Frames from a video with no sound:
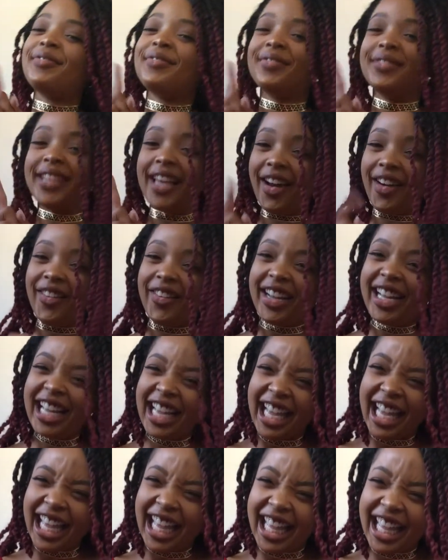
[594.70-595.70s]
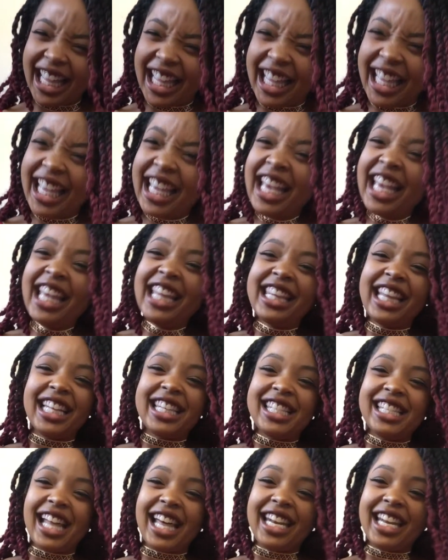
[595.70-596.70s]
No,
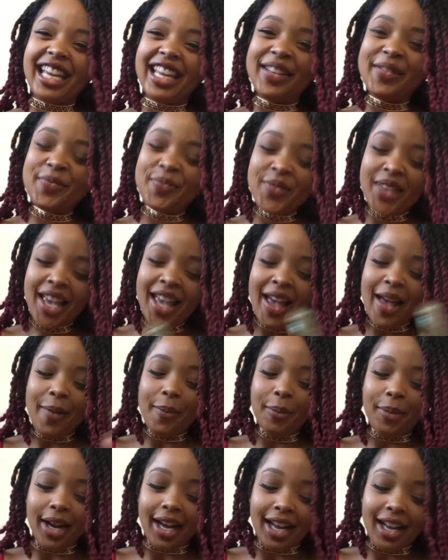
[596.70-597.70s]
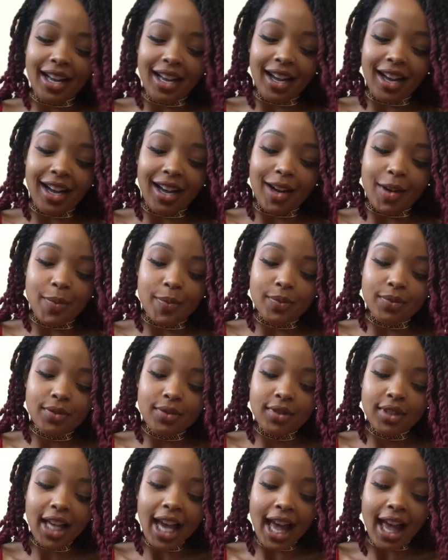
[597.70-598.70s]
that's not it. But
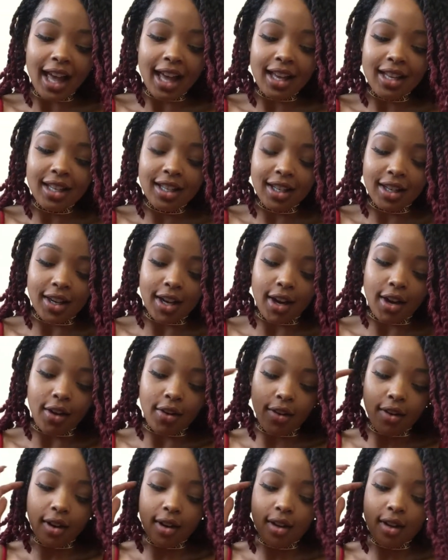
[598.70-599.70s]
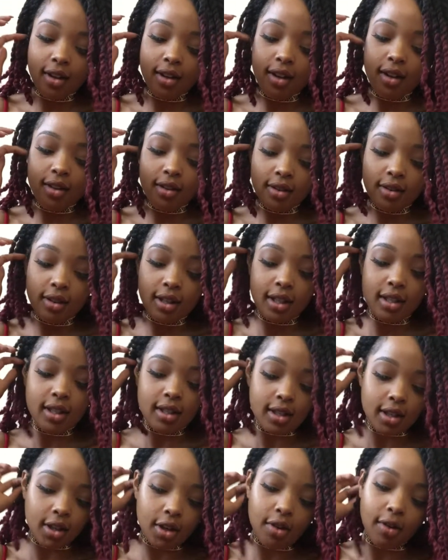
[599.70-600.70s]
yeah, you know, this is
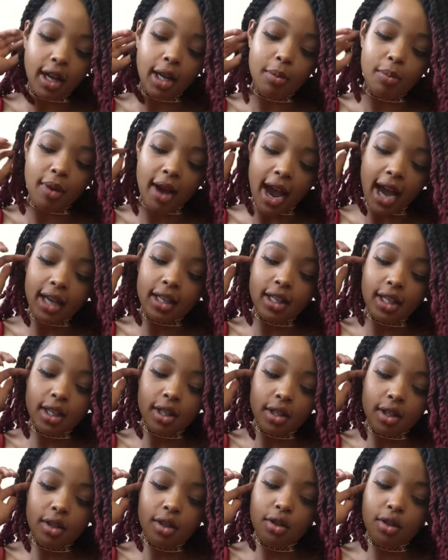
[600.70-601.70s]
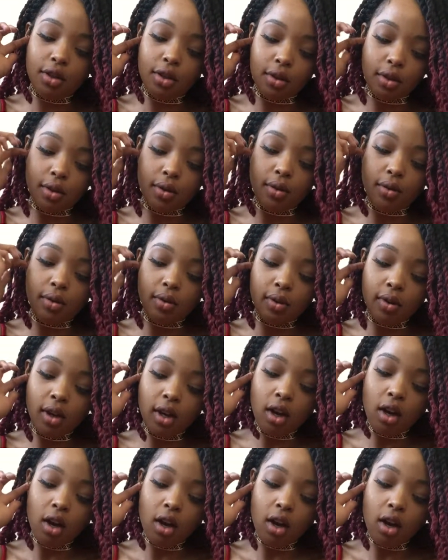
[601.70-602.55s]
a great practice to